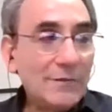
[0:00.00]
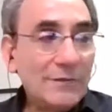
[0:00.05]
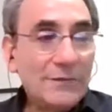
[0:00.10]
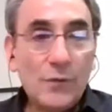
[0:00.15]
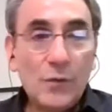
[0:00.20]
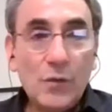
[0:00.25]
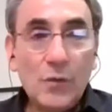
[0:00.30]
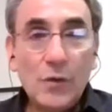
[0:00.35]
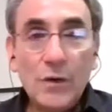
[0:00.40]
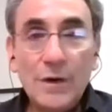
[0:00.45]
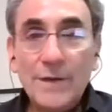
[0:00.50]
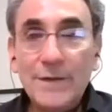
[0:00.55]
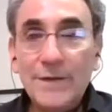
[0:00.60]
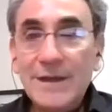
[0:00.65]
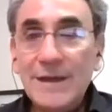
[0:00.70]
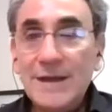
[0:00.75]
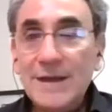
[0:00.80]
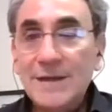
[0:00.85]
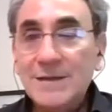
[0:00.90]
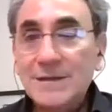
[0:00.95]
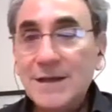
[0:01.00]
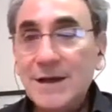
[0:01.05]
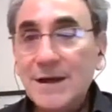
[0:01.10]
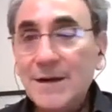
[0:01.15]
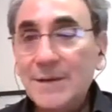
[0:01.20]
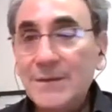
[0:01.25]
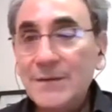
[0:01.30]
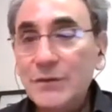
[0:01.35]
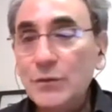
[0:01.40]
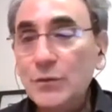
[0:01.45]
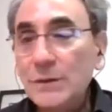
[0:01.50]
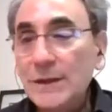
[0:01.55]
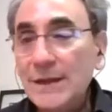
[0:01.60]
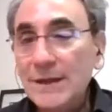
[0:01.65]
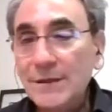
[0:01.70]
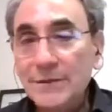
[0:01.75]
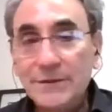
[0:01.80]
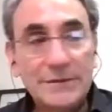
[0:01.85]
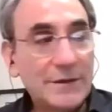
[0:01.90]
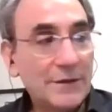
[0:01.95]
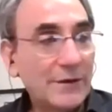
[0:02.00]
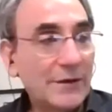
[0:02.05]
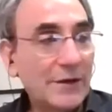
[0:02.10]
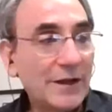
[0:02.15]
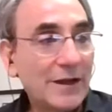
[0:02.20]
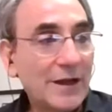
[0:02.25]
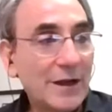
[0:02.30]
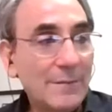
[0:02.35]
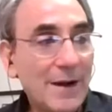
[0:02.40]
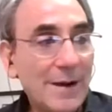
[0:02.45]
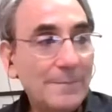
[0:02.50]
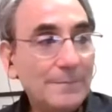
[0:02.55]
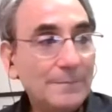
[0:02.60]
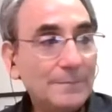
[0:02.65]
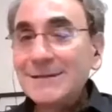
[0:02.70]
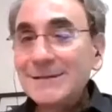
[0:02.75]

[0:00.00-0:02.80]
for these uh, new leaders that are going to come up.